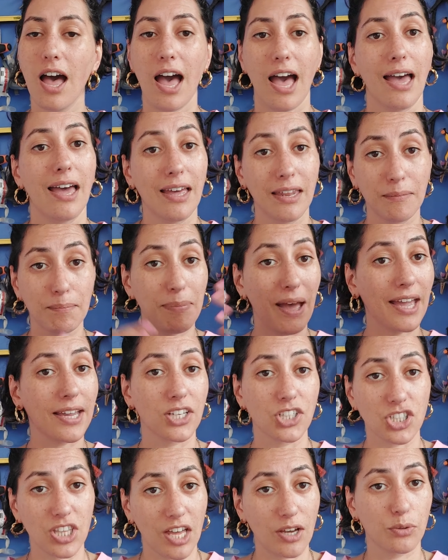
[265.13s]
and
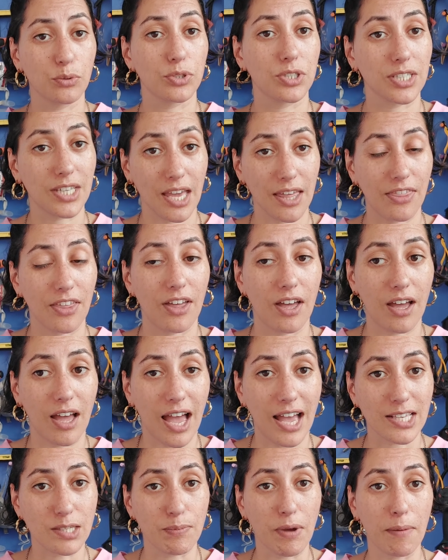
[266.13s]
packaged that all together
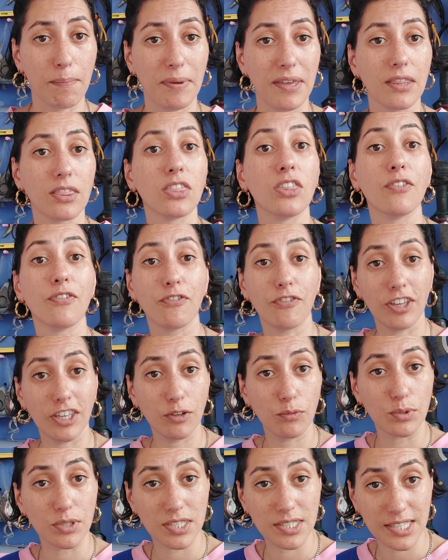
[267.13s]
as my bid. The fee
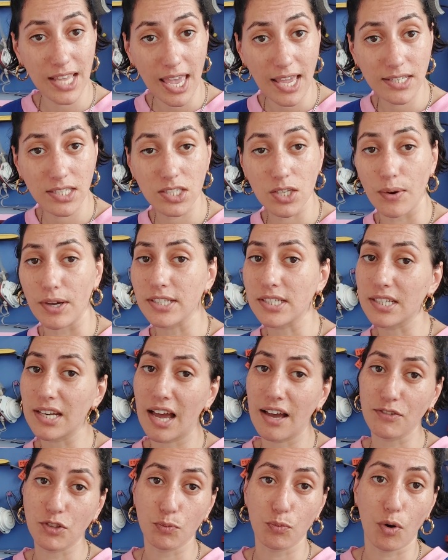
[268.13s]
was set, so I didn't
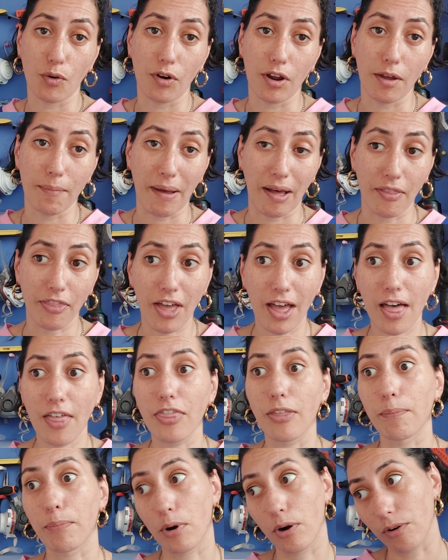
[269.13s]
have to worry about that.
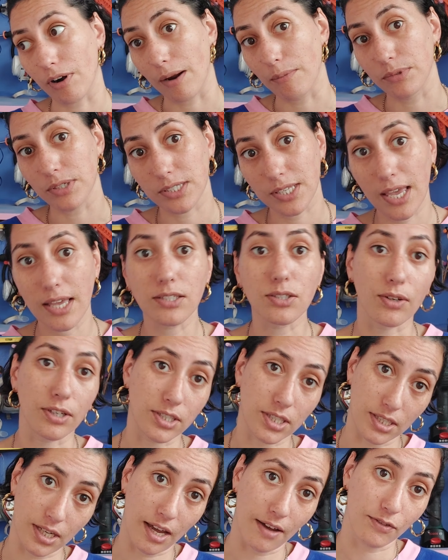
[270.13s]
The program was set, so I
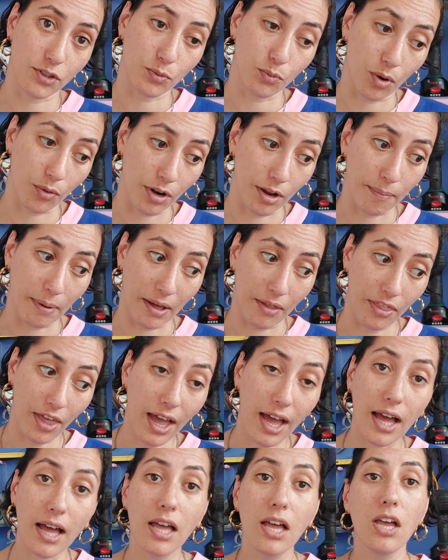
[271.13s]
didn't have to worry about
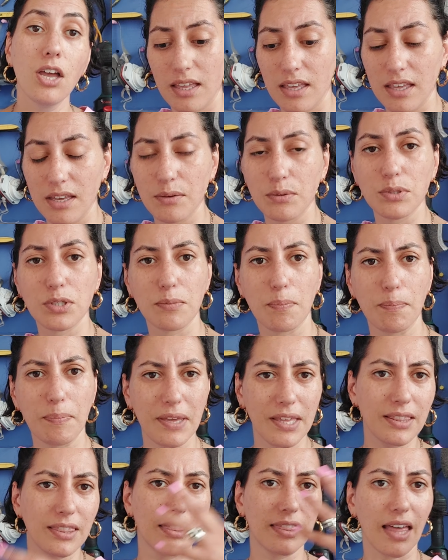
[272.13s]
that. It was a
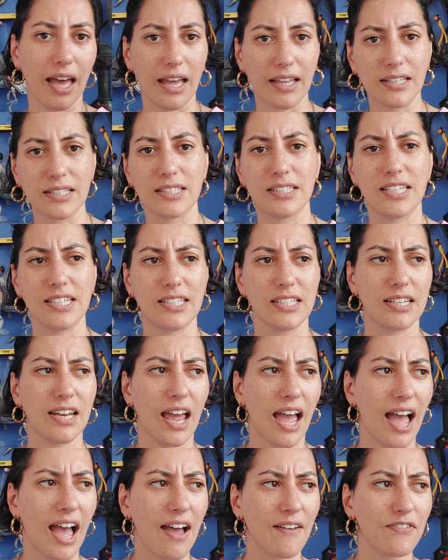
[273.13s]
bid that didn't
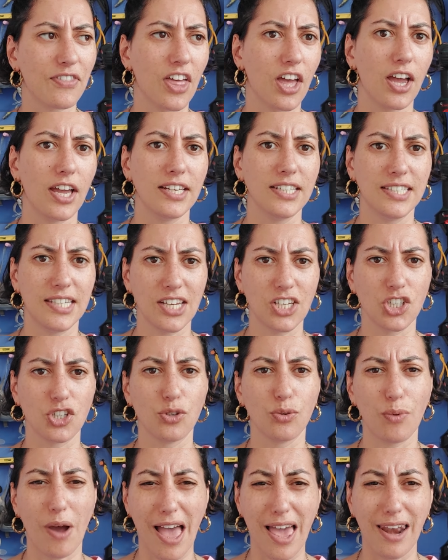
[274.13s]
have that
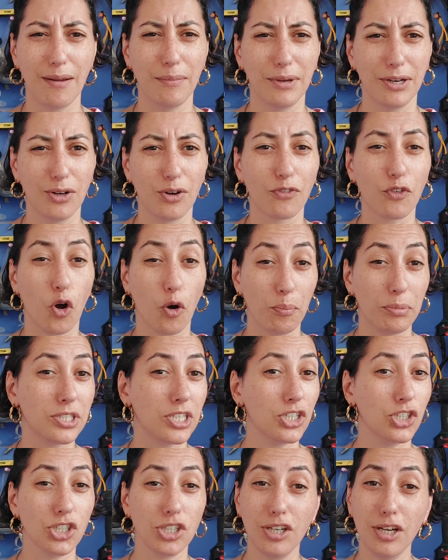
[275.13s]
additional element of
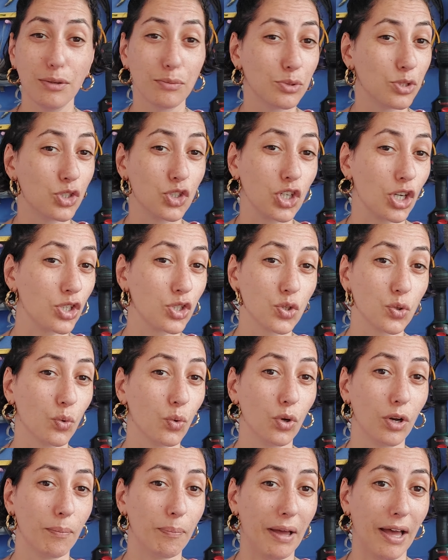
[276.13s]
competition. It was just
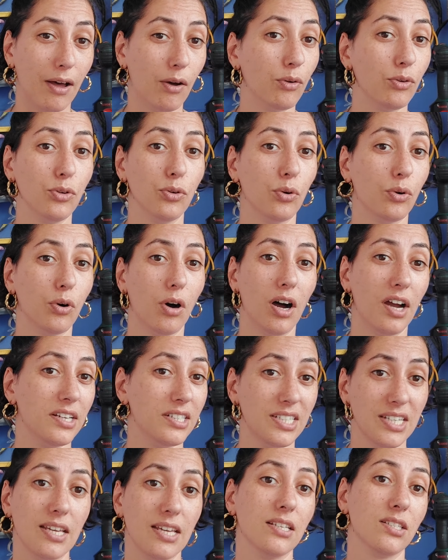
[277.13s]
all about your
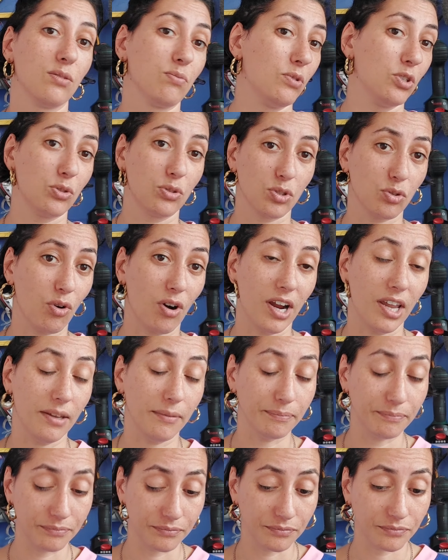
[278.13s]
ideas, which was great.
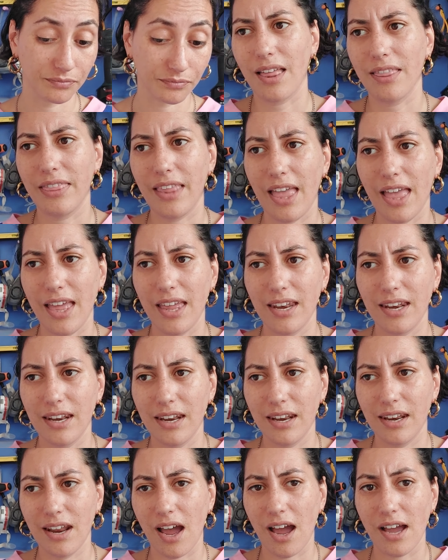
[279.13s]
And
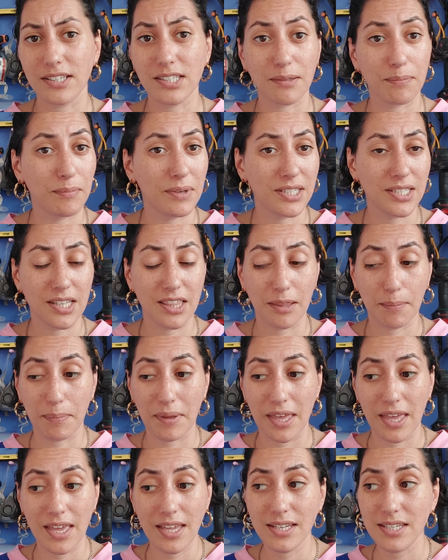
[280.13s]
then I submitted the
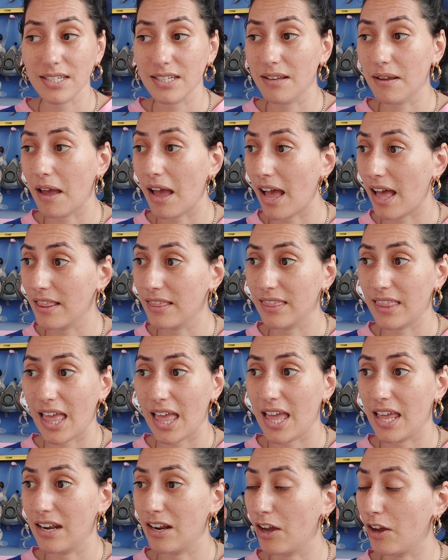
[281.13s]
bid, and
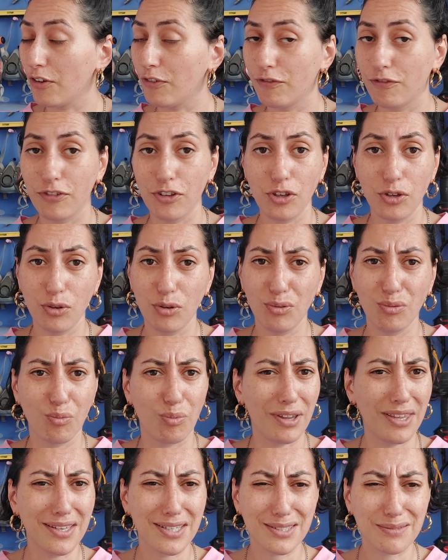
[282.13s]
then a few
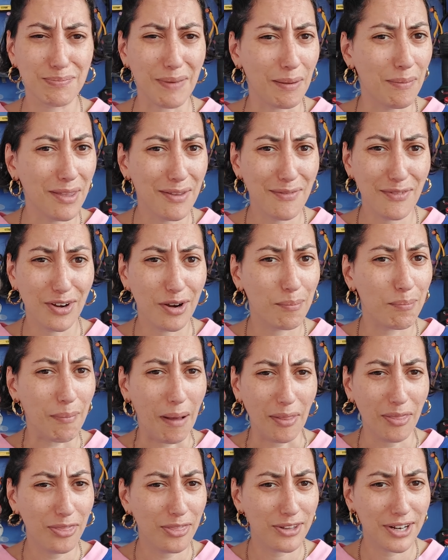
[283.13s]
weeks, maybe even a
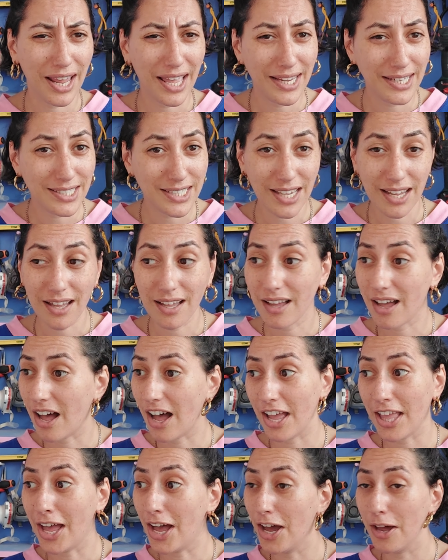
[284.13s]
month later,
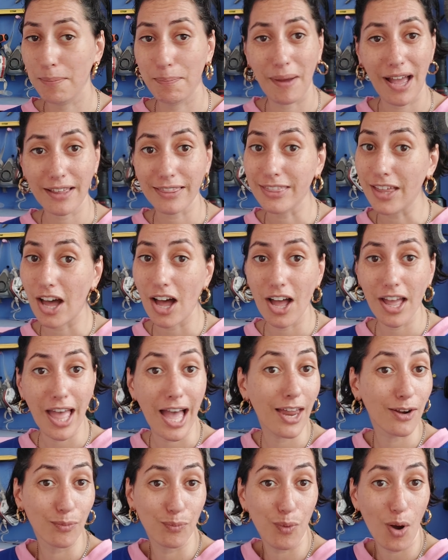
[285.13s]
I heard back that I
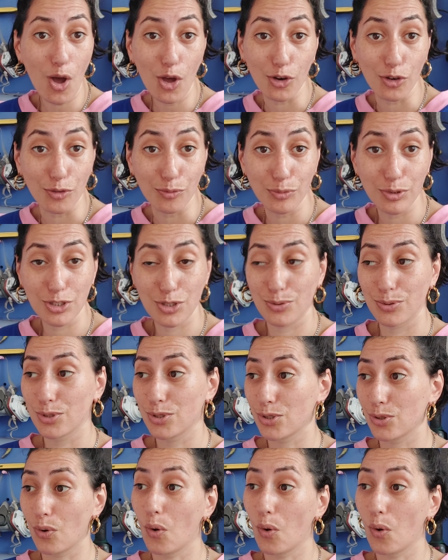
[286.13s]
had won, which was